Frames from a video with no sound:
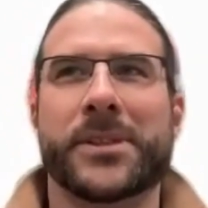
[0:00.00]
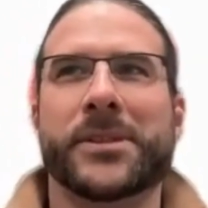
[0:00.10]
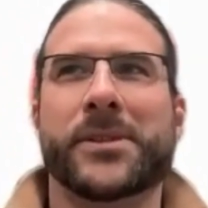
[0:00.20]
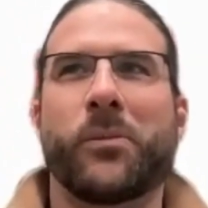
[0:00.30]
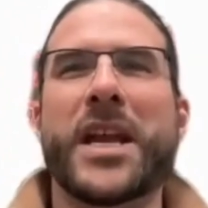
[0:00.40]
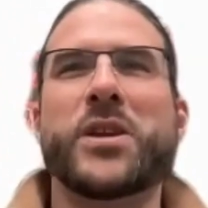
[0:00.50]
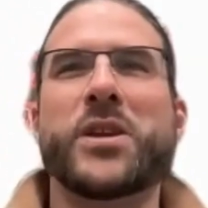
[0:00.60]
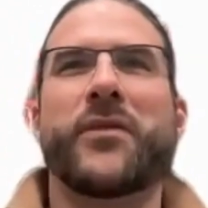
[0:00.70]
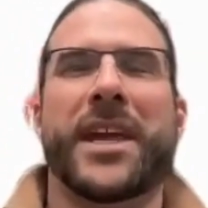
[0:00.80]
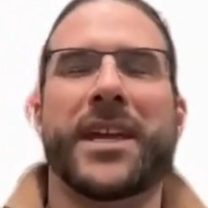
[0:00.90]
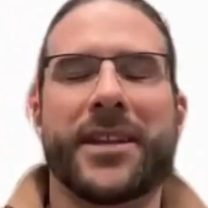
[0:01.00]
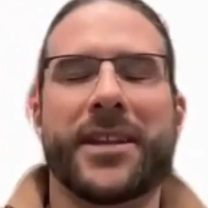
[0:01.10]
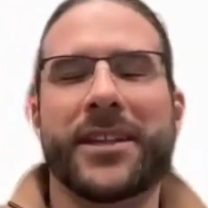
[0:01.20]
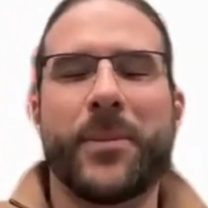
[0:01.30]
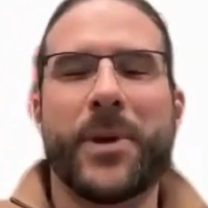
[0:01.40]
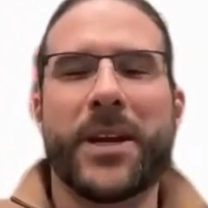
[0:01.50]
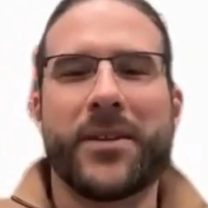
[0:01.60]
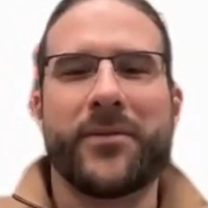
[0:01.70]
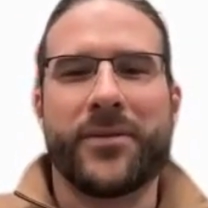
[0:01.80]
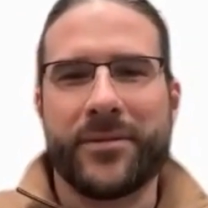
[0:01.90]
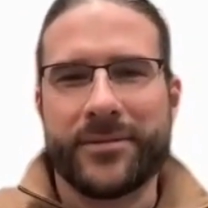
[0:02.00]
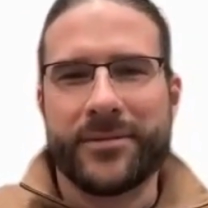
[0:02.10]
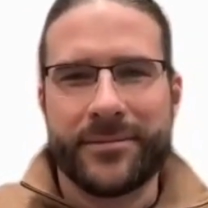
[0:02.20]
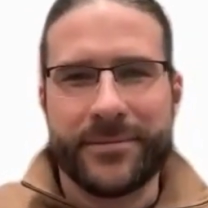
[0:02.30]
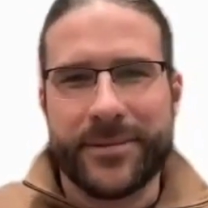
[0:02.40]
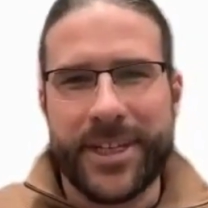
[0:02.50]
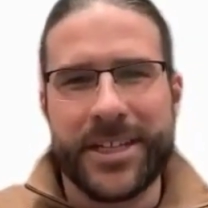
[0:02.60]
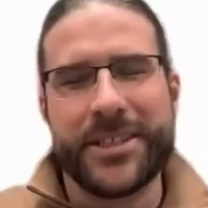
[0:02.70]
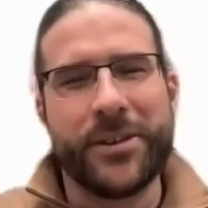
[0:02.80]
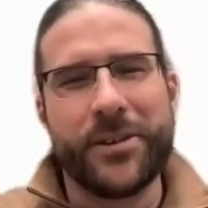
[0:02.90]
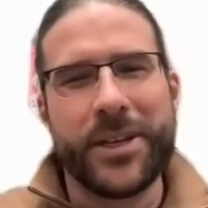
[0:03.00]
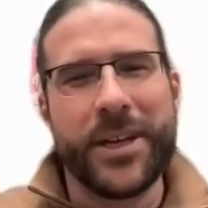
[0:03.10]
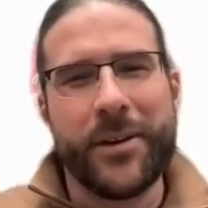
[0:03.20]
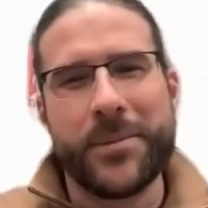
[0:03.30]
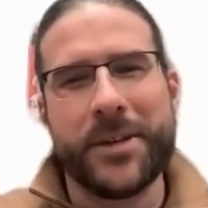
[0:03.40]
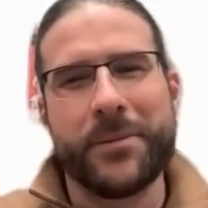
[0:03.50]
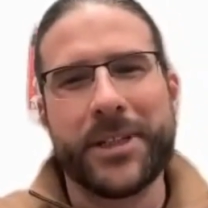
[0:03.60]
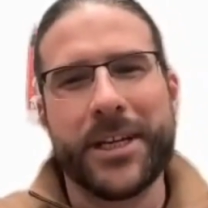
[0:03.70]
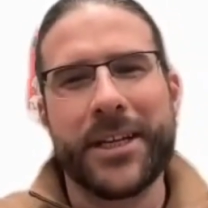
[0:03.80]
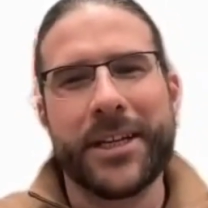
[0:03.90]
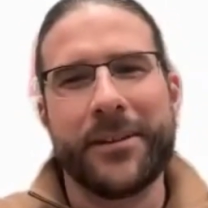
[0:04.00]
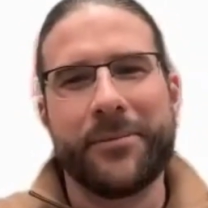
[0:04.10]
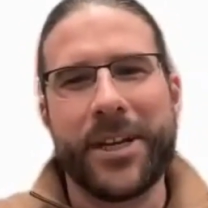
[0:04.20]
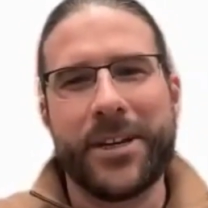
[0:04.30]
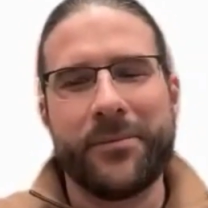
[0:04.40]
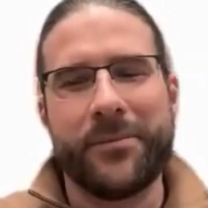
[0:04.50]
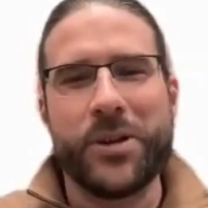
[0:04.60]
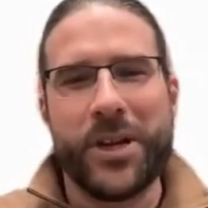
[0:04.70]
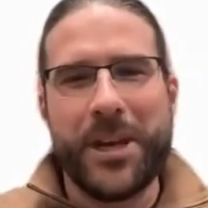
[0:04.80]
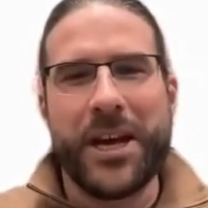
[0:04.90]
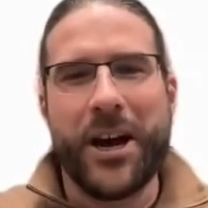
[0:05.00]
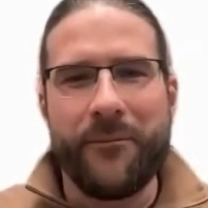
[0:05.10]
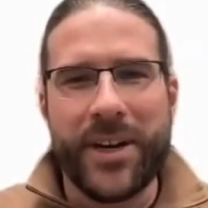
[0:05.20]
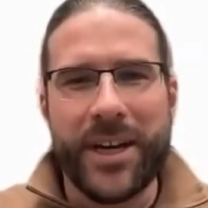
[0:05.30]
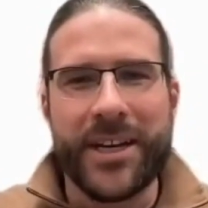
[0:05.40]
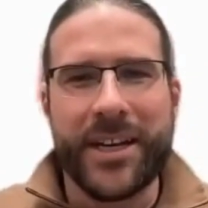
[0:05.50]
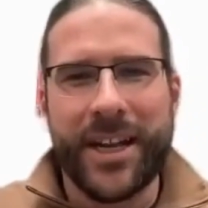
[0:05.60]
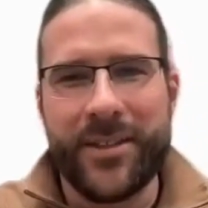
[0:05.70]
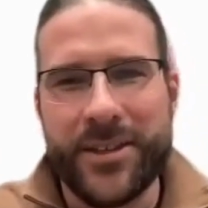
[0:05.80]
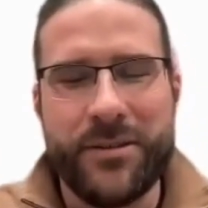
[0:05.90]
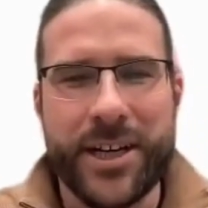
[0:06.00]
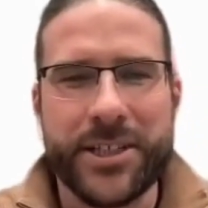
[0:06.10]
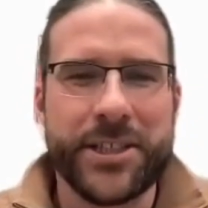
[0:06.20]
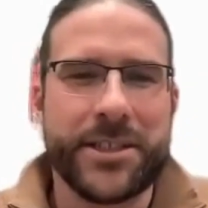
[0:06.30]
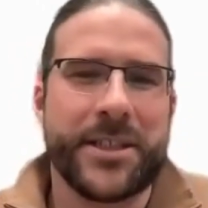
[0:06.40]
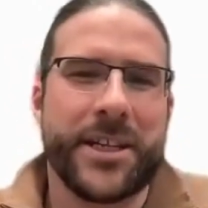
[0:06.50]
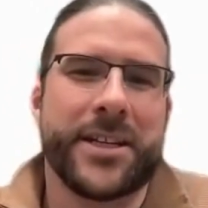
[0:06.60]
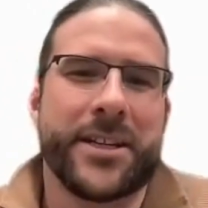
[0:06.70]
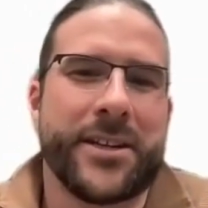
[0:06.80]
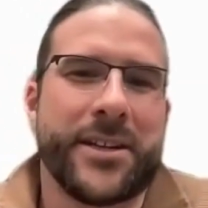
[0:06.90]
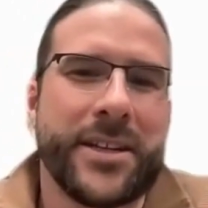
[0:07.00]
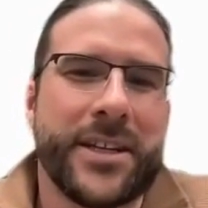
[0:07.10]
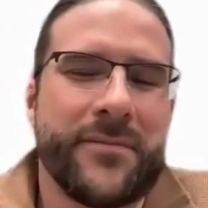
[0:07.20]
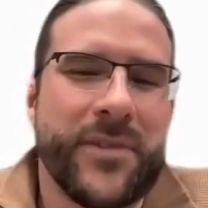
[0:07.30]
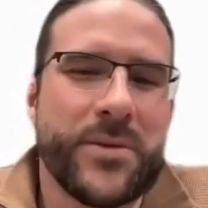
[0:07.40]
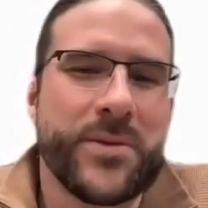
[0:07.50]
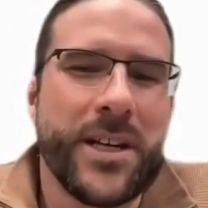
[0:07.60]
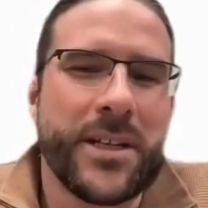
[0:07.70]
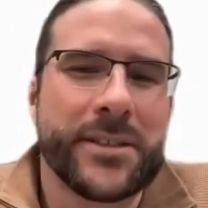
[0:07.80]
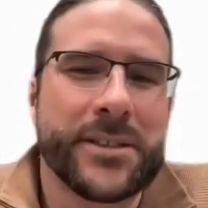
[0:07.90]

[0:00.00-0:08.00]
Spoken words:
when you've hit the limit of yes and no? Do you get what I'm saying with that? Like when you can be confident in the direction that feels right?